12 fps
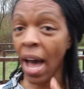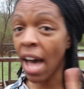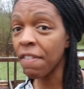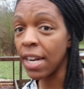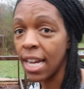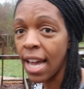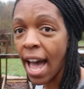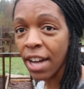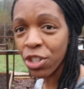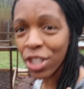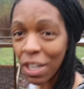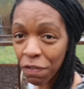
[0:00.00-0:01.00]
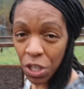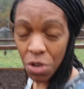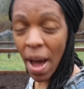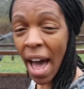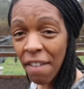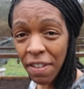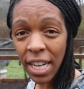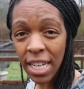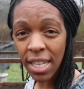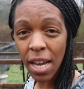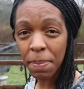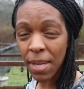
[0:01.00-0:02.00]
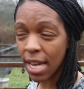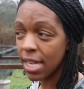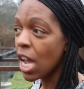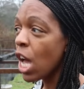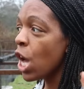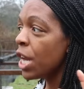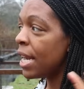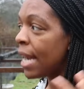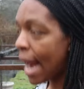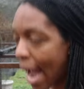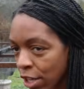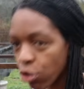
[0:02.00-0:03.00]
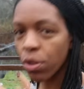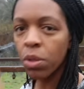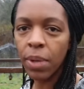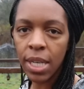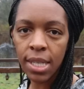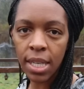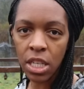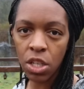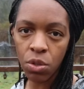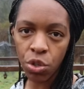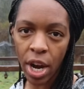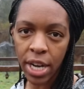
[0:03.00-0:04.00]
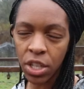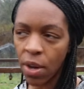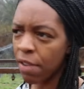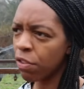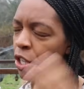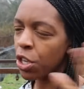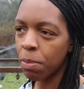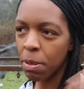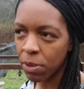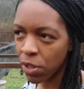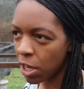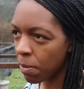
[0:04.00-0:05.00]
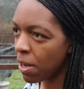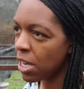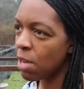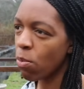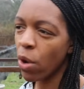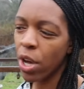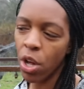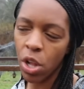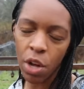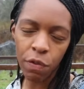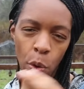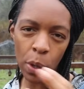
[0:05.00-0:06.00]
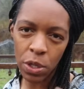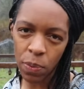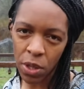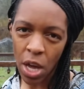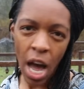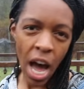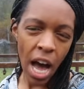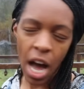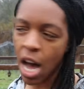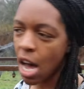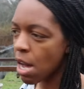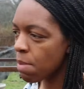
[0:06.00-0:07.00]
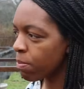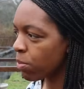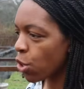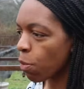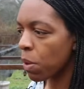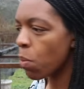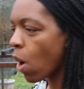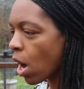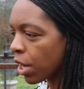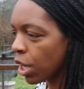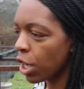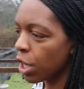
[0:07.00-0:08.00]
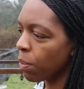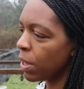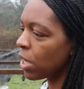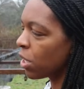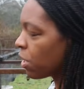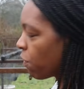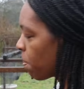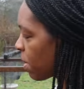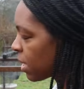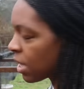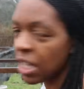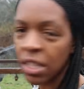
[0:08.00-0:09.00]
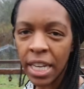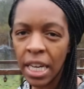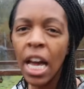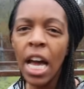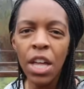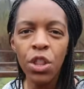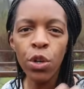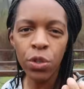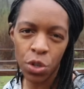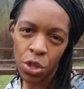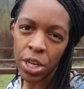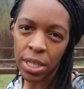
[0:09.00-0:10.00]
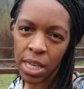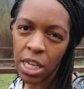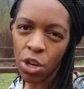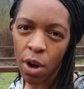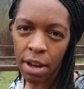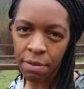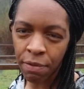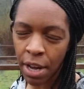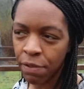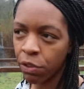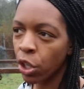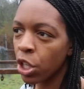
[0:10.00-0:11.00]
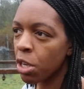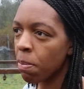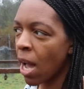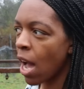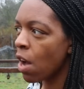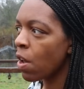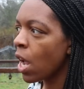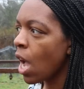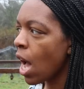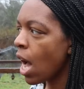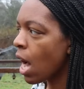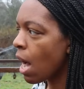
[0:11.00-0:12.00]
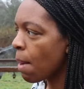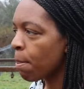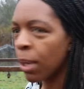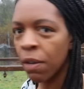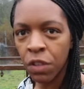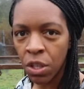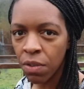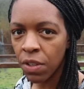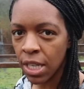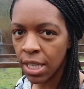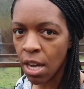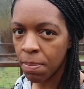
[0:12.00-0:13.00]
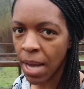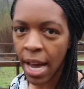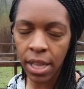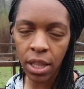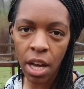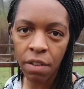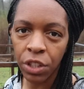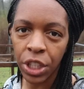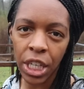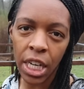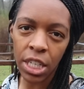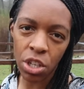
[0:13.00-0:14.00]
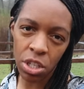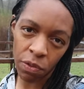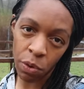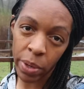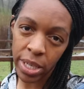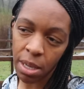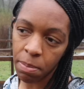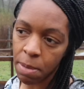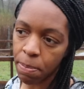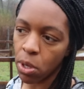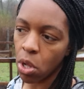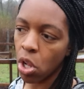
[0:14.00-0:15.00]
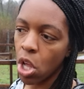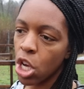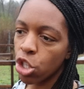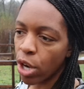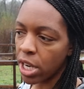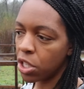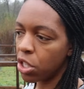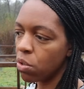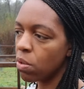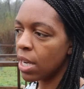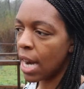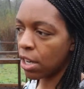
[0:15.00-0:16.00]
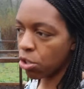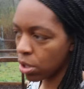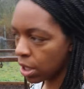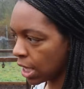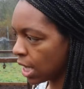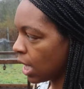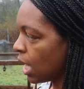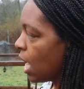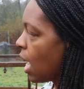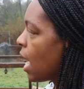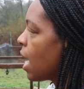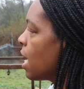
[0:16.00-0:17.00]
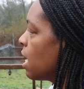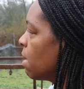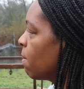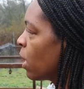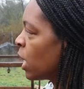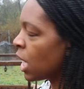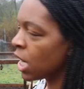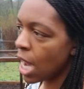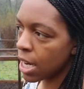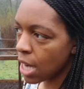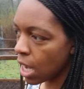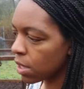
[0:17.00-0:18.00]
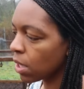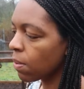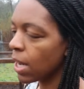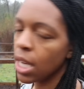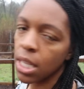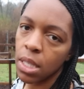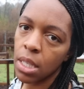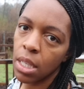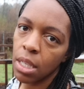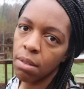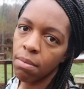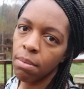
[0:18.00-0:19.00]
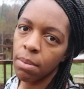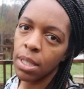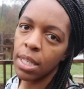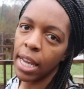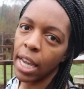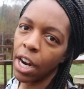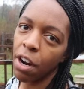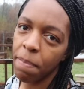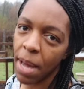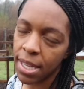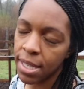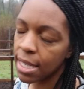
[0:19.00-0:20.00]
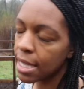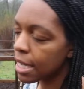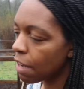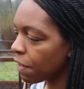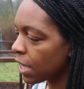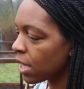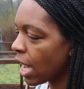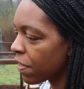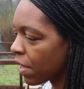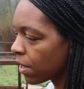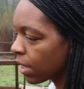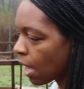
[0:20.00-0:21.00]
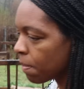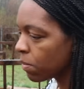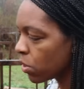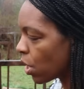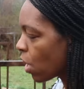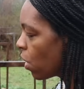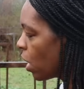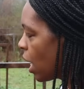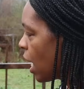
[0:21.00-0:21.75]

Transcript: have any tips on natural ways that you try to, people talk about neem oil, of course, with soapy water when there are different bugs and things, like those are things that, I've learned about. But if you have any tips, I love learning the different ways that people try to naturally and in non-toxic ways take care of pests and stuff like that that'll come. So